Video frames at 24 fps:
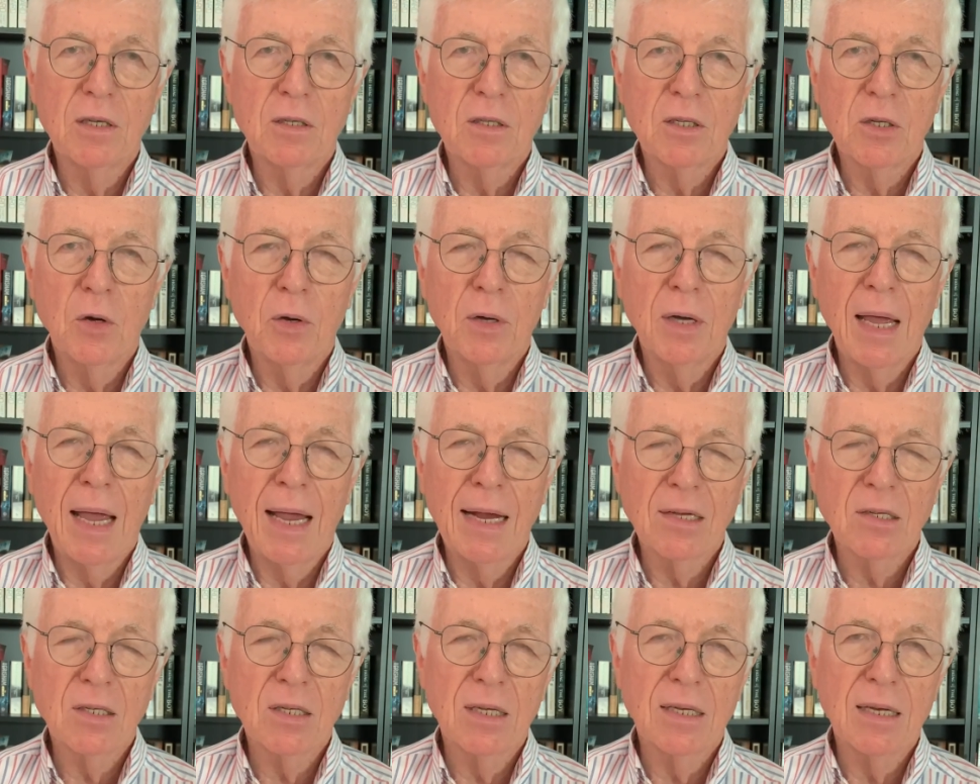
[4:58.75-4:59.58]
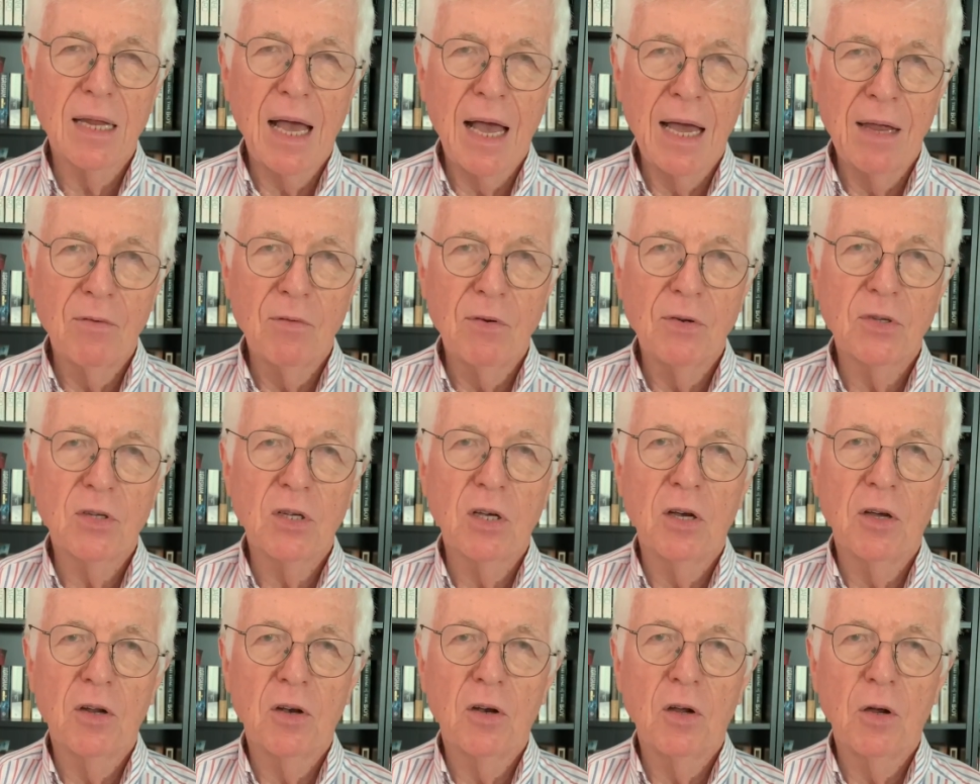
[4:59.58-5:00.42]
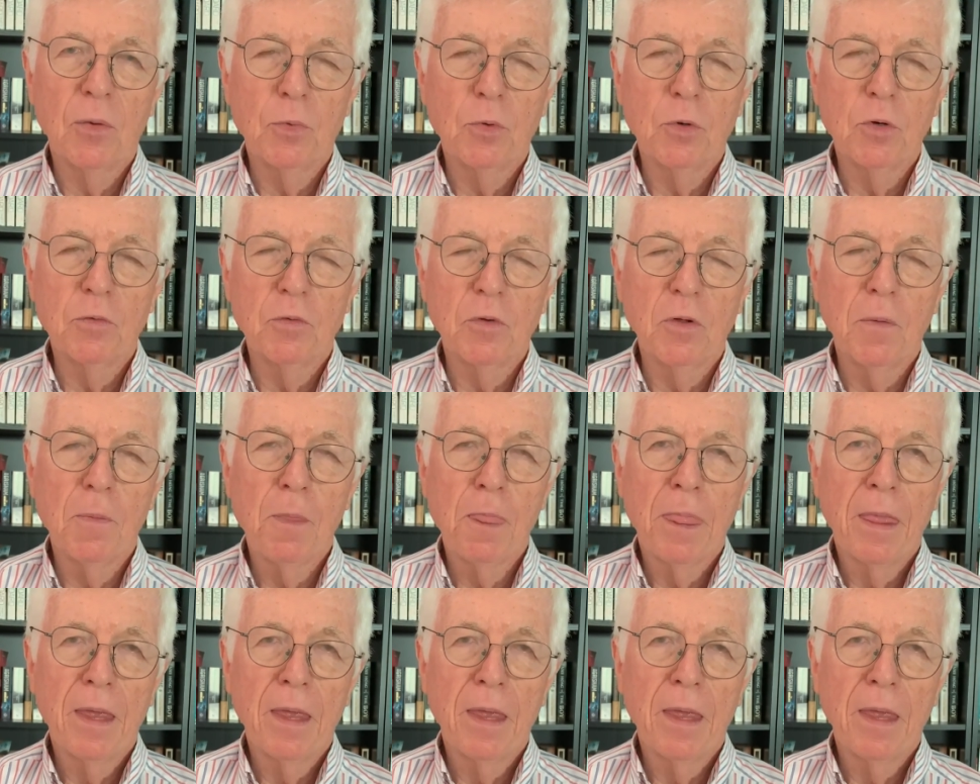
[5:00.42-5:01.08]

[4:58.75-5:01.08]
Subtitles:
so an exit and return approval.